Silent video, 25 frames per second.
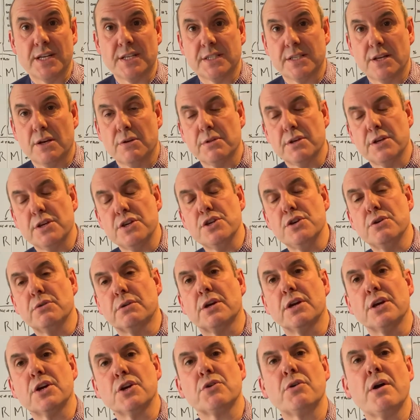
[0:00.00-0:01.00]
so that you
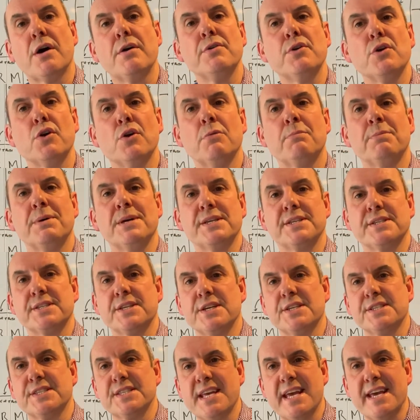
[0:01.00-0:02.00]
can grow your
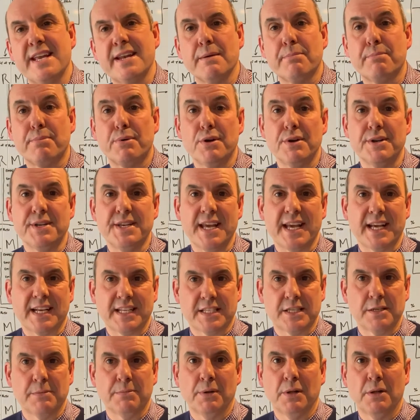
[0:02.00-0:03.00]
business in a
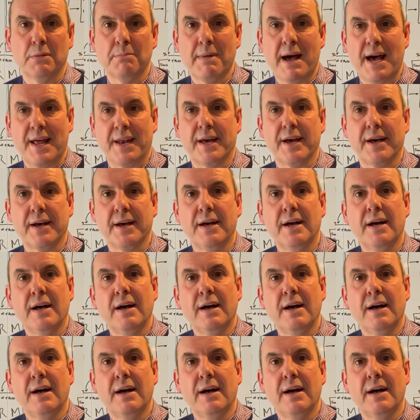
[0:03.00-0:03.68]
predictable manner.